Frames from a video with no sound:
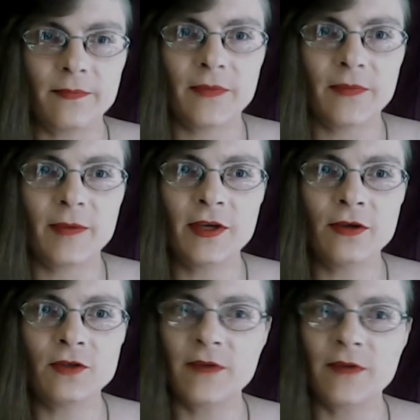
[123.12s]
I'm a
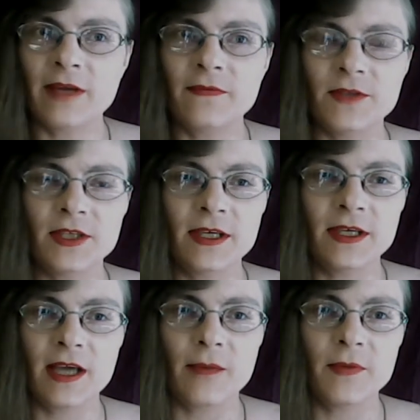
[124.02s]
huge fan of fishing and
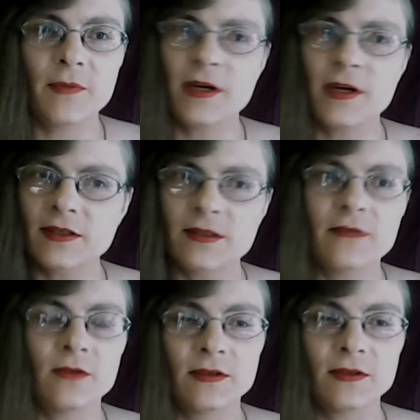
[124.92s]
camping, but also love
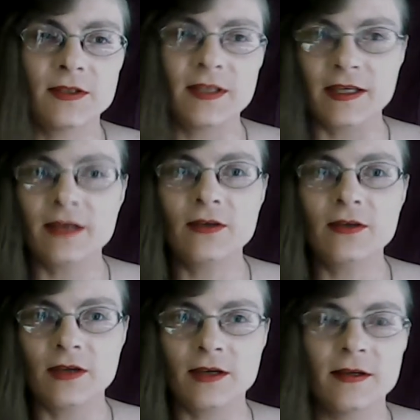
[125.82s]
to knit and cook.